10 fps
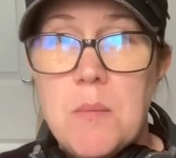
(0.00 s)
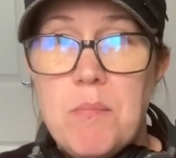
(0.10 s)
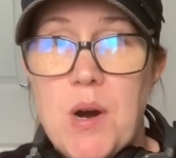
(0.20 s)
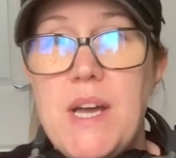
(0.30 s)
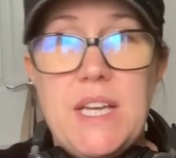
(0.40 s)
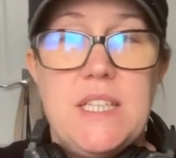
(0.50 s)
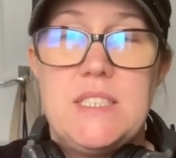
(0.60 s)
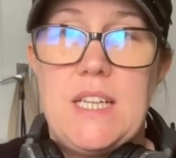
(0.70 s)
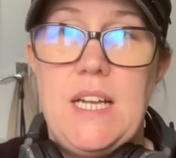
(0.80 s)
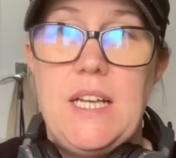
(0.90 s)
buying and
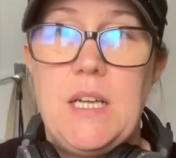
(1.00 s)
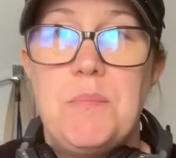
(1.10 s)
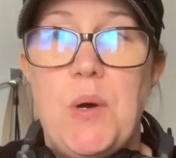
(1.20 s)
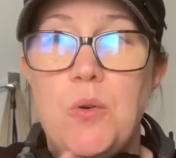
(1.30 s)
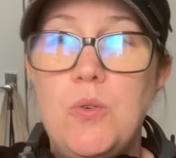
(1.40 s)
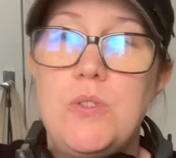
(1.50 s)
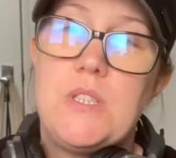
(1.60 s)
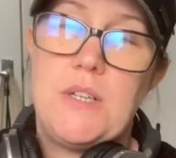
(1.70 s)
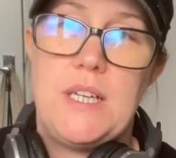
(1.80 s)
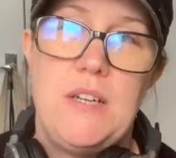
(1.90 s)
selling, but also
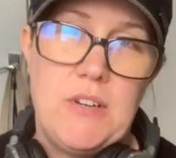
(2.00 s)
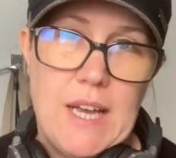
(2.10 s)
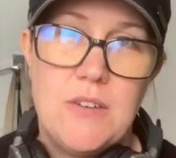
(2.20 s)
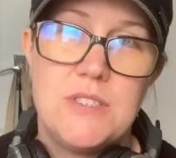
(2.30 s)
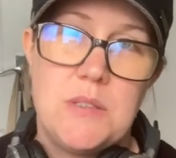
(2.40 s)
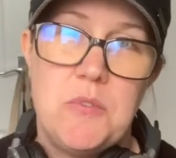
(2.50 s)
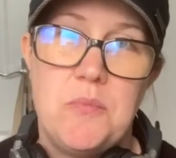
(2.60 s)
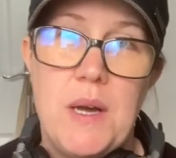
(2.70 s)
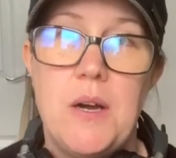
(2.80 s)
clearing out some of my